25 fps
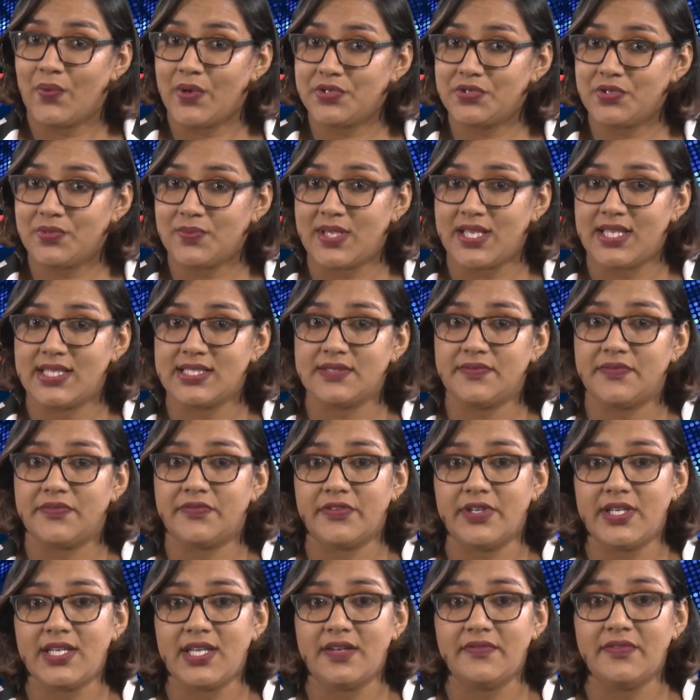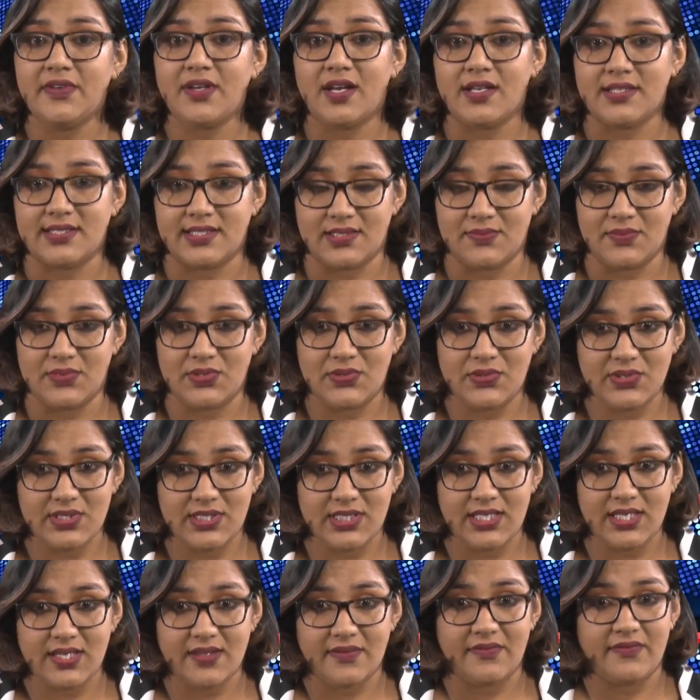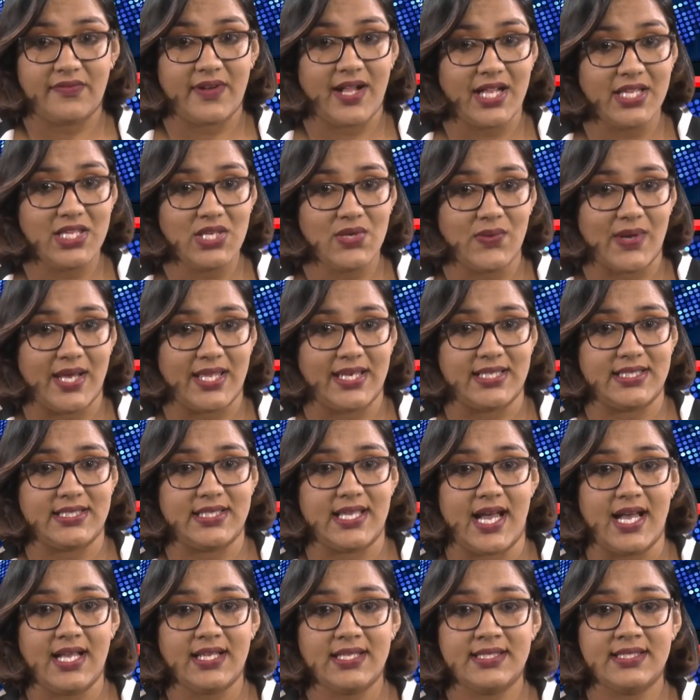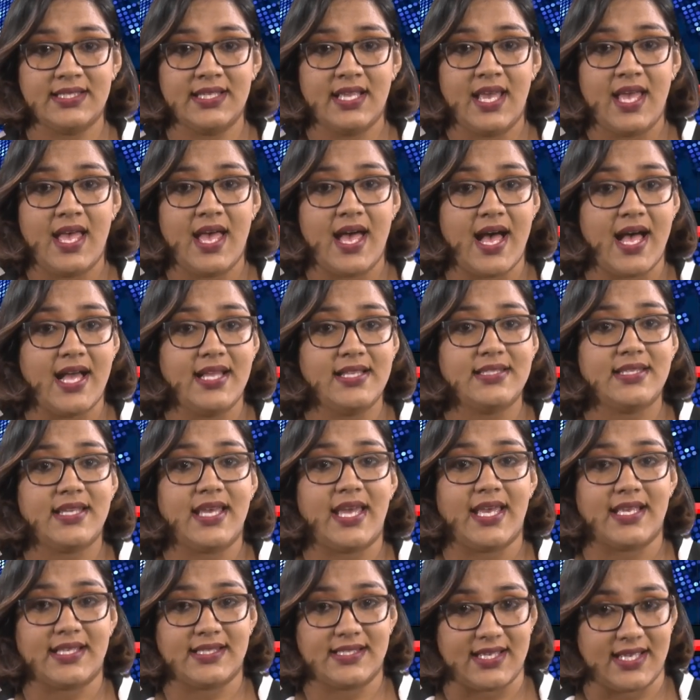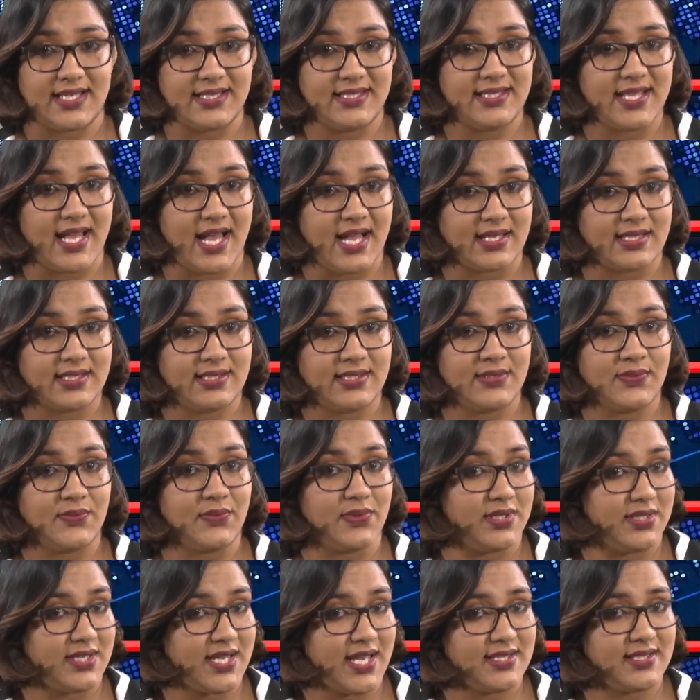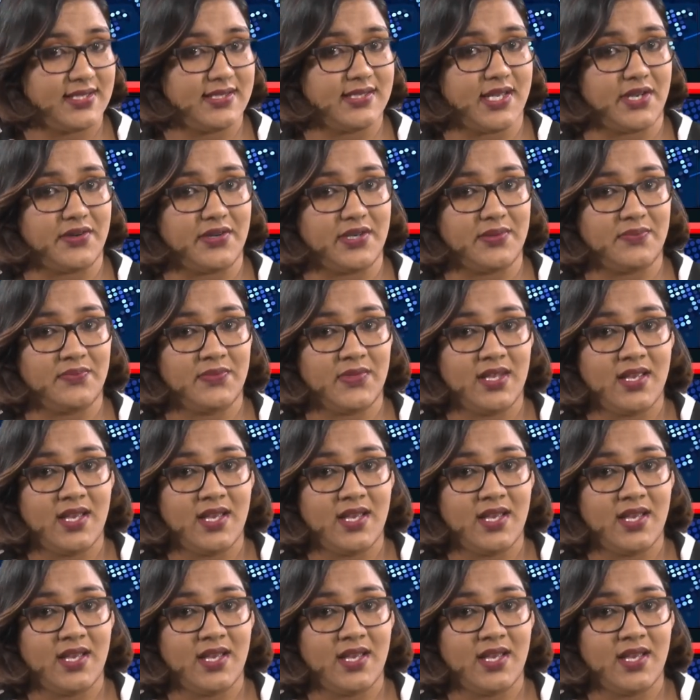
which remains free of customs duty, value-added tax, and excise tax where necessary,